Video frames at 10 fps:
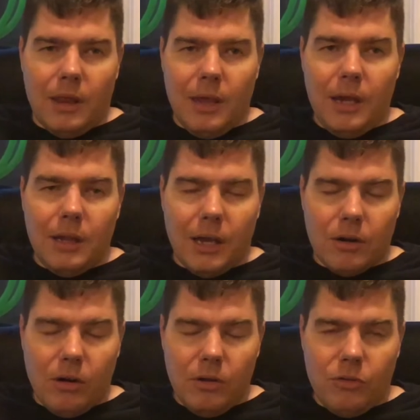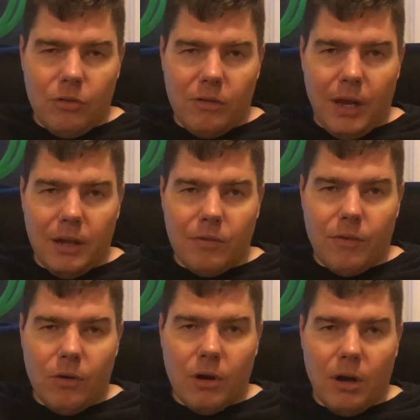Then later on Tuesday, I get the
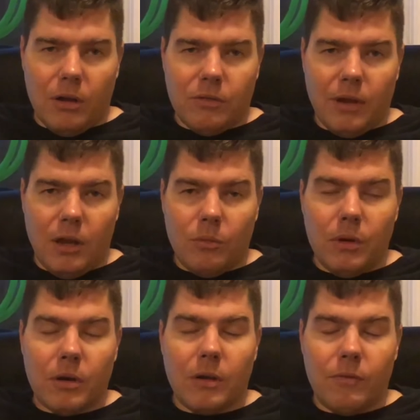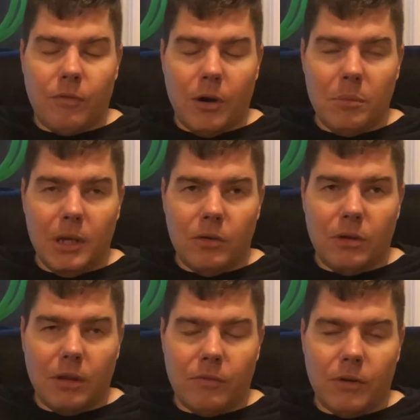phone call saying, We're confirming your
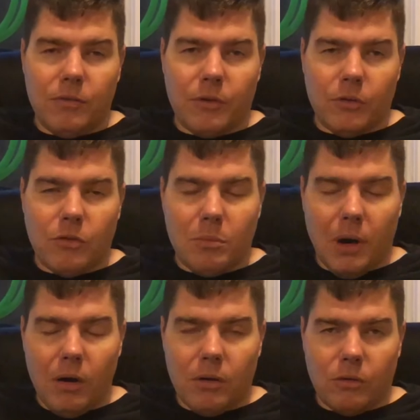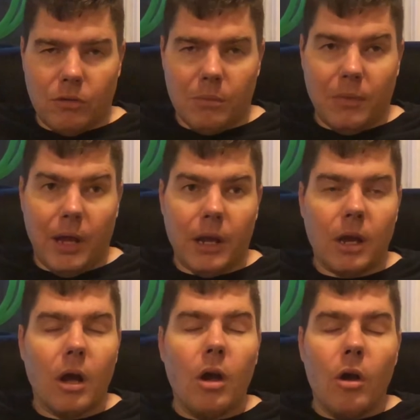delivery for tomorrow. So I'm like,
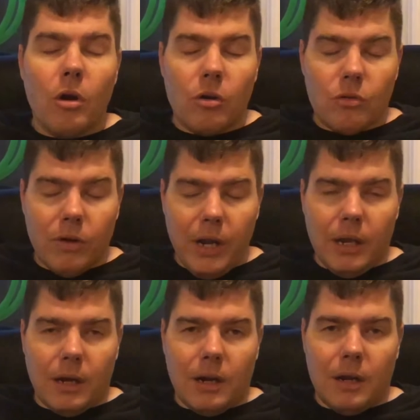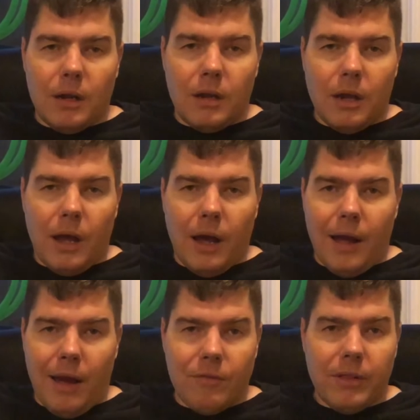Great.
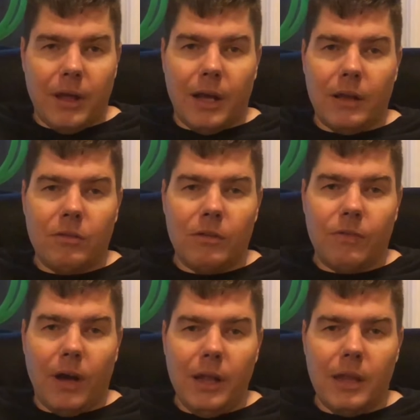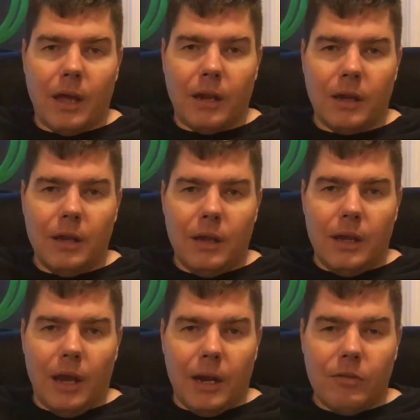Everything, I guess, is fine then.
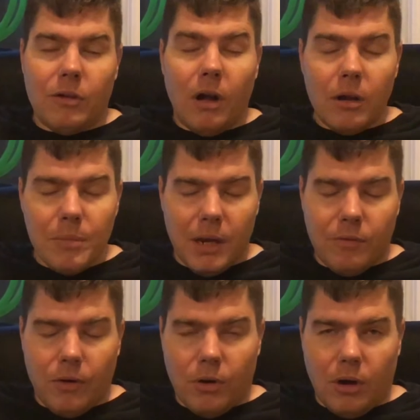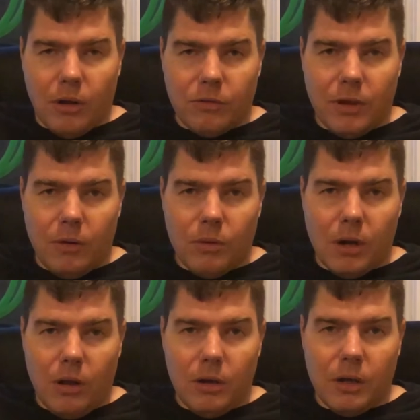And it's an automated phone call saying, we're
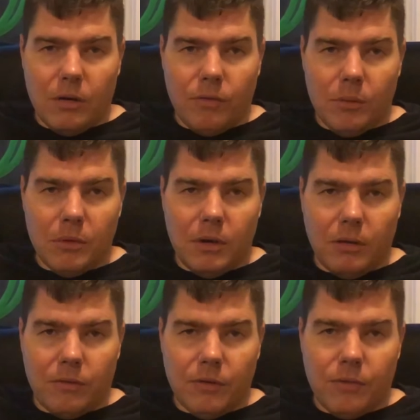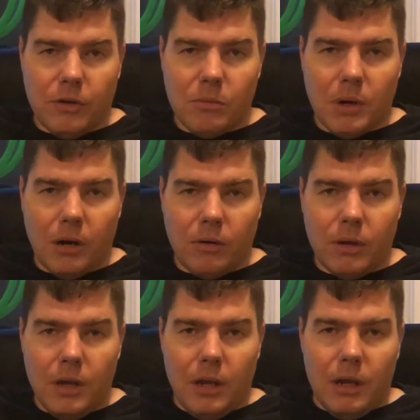calling to confirm your delivery for tomorrow.